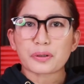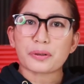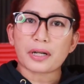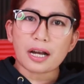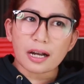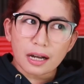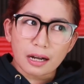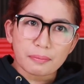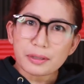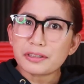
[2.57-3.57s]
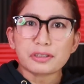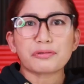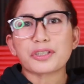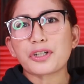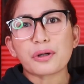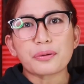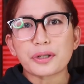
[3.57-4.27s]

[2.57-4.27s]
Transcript: So, in this video,